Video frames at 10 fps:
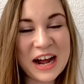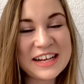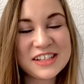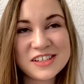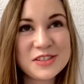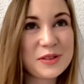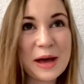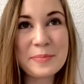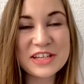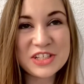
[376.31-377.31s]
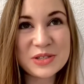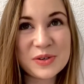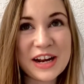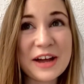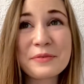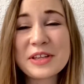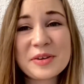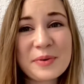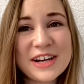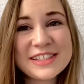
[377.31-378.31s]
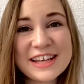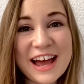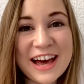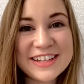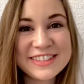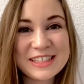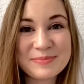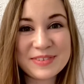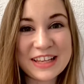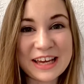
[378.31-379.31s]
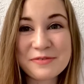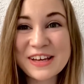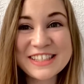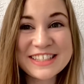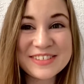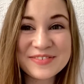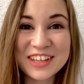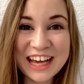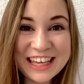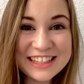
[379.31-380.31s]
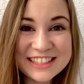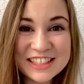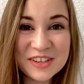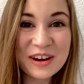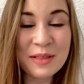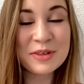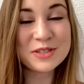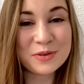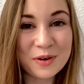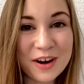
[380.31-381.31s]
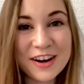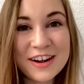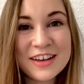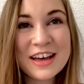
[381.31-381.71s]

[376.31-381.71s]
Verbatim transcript: I didn't do that much to it. I really wanted to add some like festive lights around the door